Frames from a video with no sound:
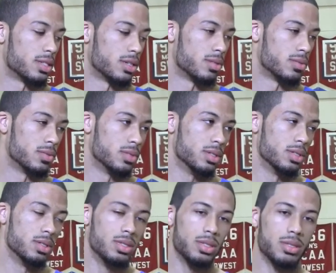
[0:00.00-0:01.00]
So
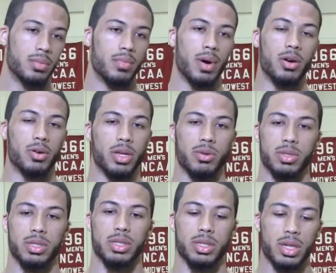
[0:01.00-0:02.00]
my whole key
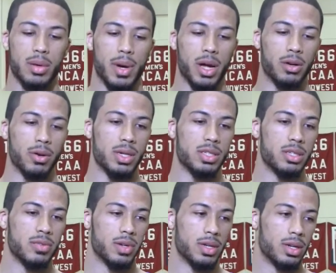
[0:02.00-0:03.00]
was to just come out
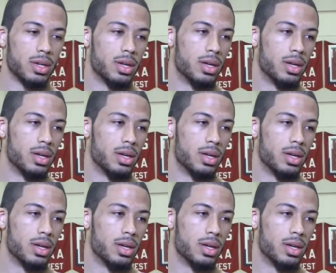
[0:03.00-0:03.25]
aggressive and,